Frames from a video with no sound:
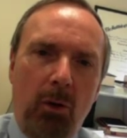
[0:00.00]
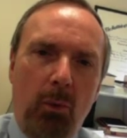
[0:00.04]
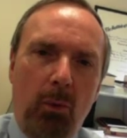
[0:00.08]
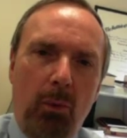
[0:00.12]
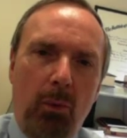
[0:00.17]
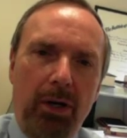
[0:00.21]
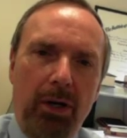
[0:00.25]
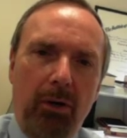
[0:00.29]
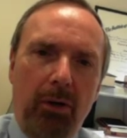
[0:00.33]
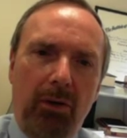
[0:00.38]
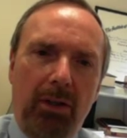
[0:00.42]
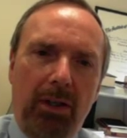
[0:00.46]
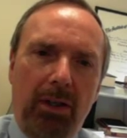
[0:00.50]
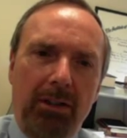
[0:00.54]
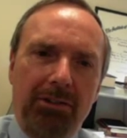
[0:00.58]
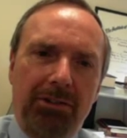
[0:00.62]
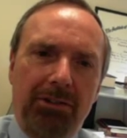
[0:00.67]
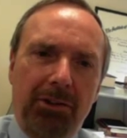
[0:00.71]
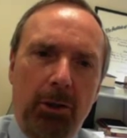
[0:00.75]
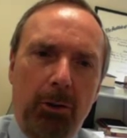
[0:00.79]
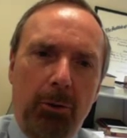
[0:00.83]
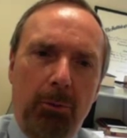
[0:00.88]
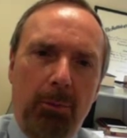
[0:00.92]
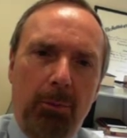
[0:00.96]
Real
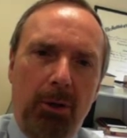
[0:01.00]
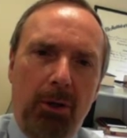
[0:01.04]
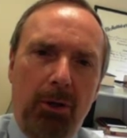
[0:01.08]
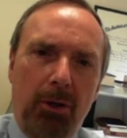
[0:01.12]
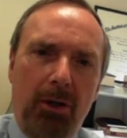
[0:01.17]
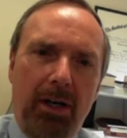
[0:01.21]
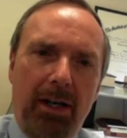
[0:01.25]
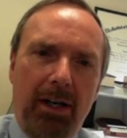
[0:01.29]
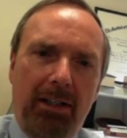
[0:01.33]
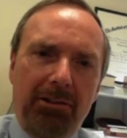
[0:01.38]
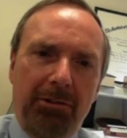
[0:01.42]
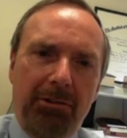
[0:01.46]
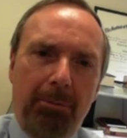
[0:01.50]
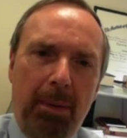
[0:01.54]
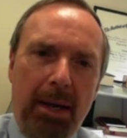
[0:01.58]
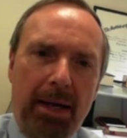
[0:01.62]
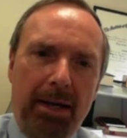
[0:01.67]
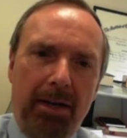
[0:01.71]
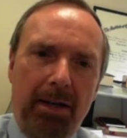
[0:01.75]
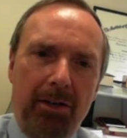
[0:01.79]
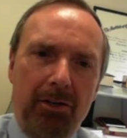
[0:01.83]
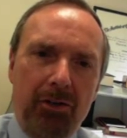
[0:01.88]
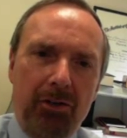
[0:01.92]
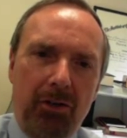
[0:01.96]
consumer
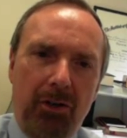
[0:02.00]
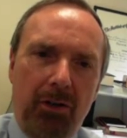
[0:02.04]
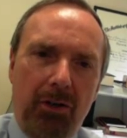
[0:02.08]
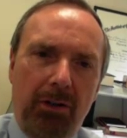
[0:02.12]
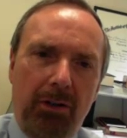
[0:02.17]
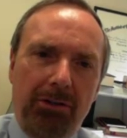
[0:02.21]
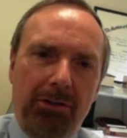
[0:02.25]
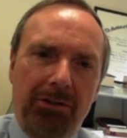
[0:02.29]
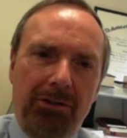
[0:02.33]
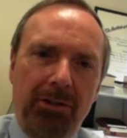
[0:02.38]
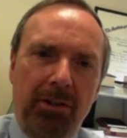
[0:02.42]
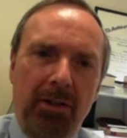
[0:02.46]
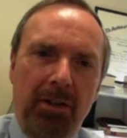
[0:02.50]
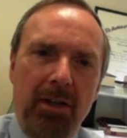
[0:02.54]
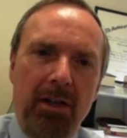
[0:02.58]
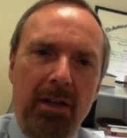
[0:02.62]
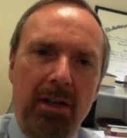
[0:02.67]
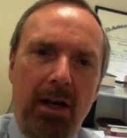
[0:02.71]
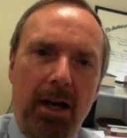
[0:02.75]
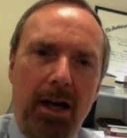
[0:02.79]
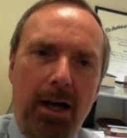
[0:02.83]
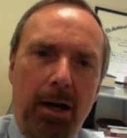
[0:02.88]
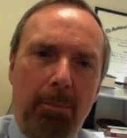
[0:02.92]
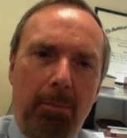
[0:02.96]
expenditures
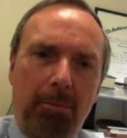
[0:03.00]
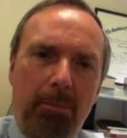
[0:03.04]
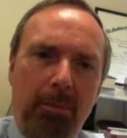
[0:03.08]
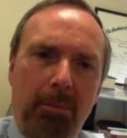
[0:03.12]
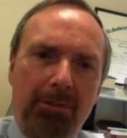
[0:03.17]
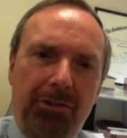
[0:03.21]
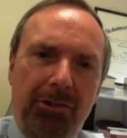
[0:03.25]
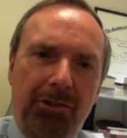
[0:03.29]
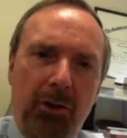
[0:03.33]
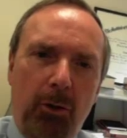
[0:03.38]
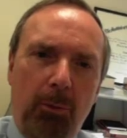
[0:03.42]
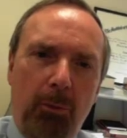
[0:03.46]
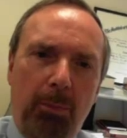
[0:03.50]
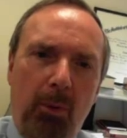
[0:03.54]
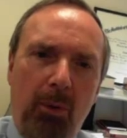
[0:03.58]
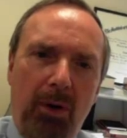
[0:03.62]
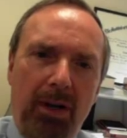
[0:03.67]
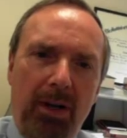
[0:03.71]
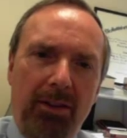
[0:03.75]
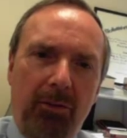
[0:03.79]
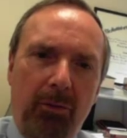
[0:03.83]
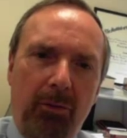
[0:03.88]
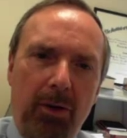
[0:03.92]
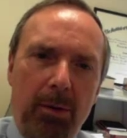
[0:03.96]
up
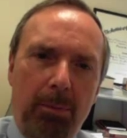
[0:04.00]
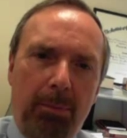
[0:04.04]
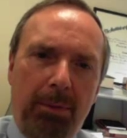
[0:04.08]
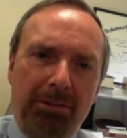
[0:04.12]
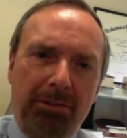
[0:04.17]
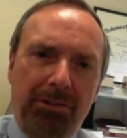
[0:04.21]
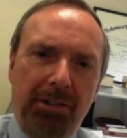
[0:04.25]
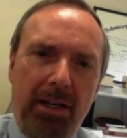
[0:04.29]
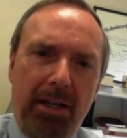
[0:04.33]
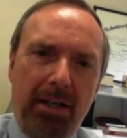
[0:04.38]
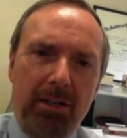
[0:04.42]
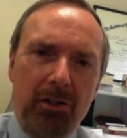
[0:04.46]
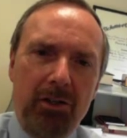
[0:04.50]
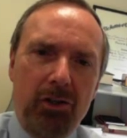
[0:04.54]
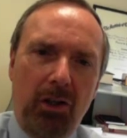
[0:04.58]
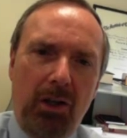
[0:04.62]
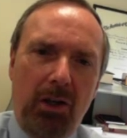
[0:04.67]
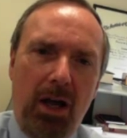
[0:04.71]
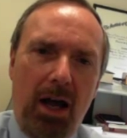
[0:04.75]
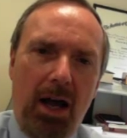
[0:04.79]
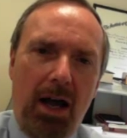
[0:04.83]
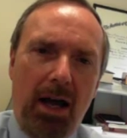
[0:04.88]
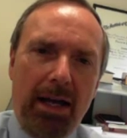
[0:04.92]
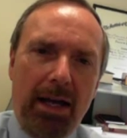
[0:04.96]
0.3% in
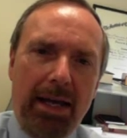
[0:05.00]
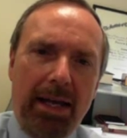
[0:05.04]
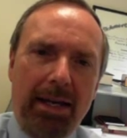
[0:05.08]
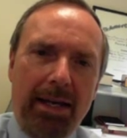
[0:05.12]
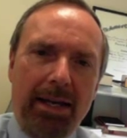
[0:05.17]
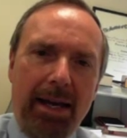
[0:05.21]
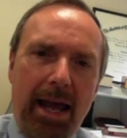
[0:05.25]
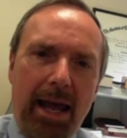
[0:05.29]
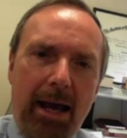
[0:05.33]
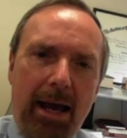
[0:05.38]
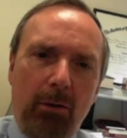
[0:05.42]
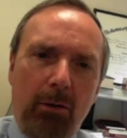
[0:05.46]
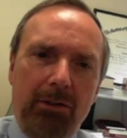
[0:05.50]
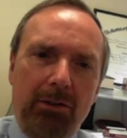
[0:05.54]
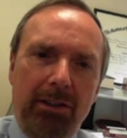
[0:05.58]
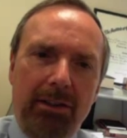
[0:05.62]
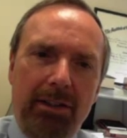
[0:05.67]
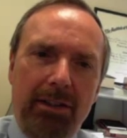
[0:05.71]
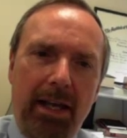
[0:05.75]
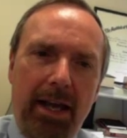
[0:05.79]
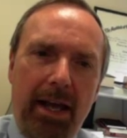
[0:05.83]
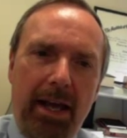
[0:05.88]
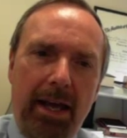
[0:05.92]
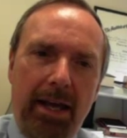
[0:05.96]
July, and now
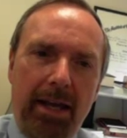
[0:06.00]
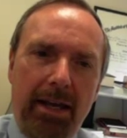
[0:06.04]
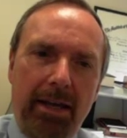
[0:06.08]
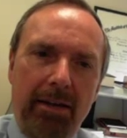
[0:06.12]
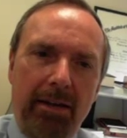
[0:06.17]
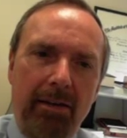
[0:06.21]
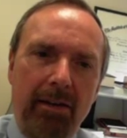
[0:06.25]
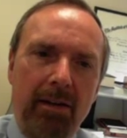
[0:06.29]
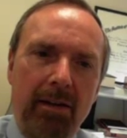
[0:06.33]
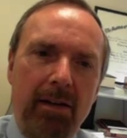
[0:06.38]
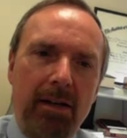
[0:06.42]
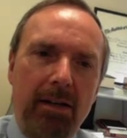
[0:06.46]
today